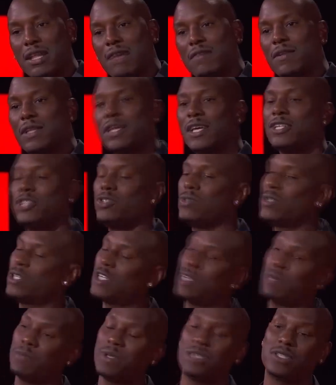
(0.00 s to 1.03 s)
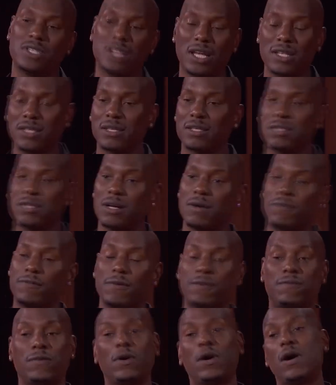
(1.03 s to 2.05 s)
level is, you could be setting yourself
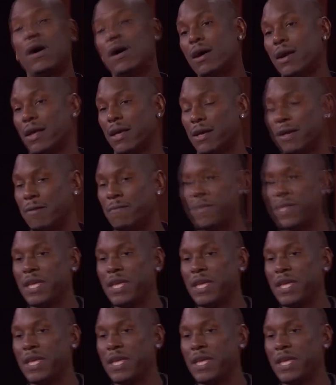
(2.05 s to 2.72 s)
up for a heartache.